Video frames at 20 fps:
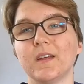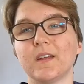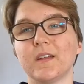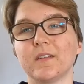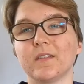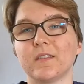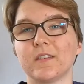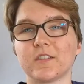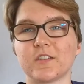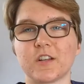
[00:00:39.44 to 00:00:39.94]

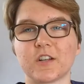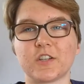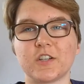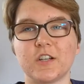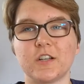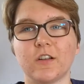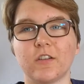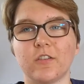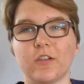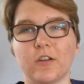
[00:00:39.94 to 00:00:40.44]
There's
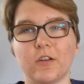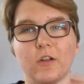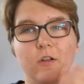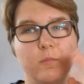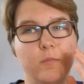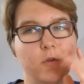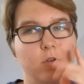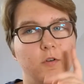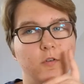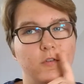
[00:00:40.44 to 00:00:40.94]
actually not a
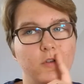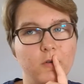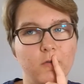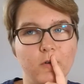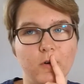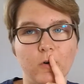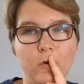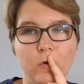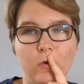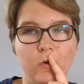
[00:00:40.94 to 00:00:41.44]
lot because I
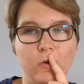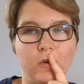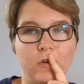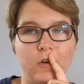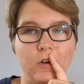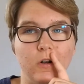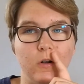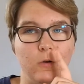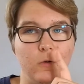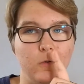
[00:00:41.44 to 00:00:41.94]
record
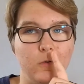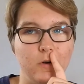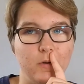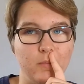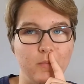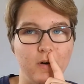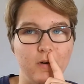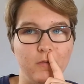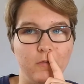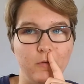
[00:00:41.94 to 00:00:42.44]
alone
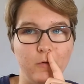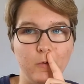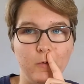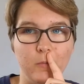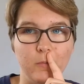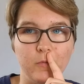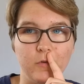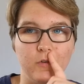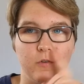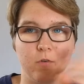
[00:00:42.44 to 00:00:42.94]
in my
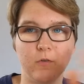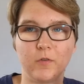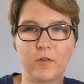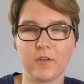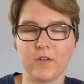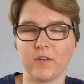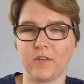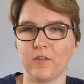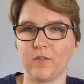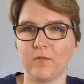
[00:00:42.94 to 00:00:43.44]
room, so
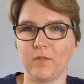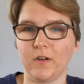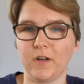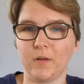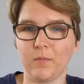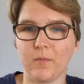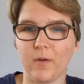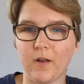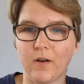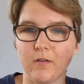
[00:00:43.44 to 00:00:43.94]
it doesn't
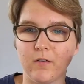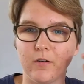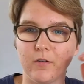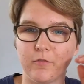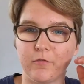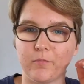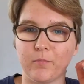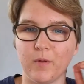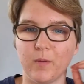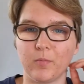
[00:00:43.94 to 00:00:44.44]
really matter
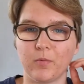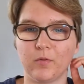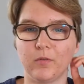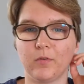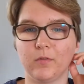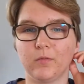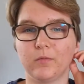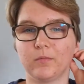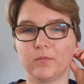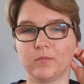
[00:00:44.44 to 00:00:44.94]

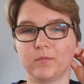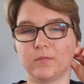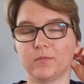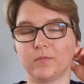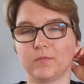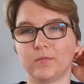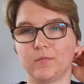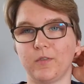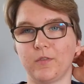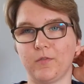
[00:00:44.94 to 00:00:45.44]

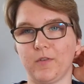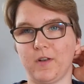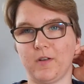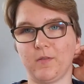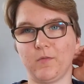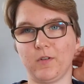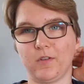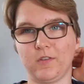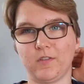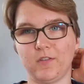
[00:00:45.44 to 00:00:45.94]
if
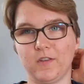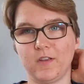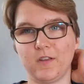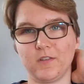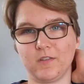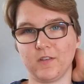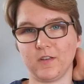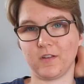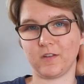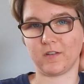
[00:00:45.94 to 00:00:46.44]
anyone
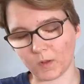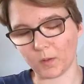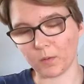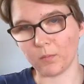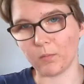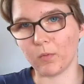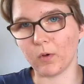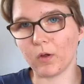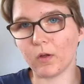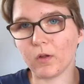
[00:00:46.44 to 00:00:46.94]
sees it.
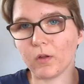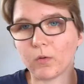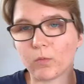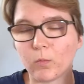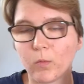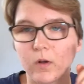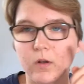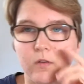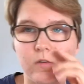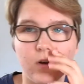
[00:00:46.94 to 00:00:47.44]

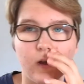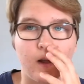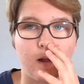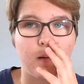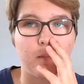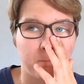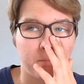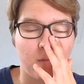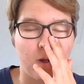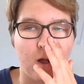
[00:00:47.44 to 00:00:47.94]
But one
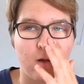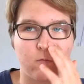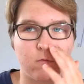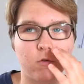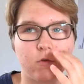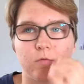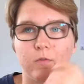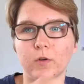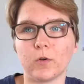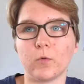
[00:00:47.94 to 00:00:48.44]
time I
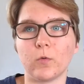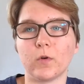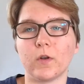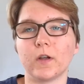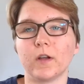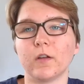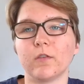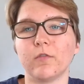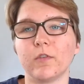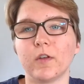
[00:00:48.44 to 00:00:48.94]
was
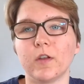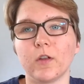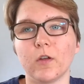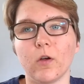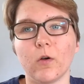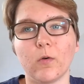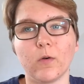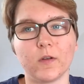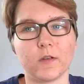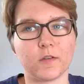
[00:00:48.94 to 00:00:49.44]
recording a
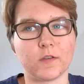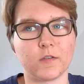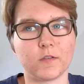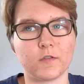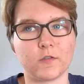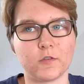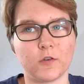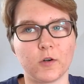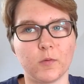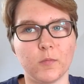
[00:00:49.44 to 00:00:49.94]
video
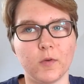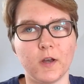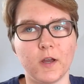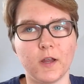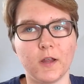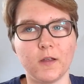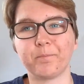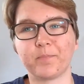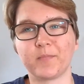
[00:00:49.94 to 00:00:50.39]
as Germany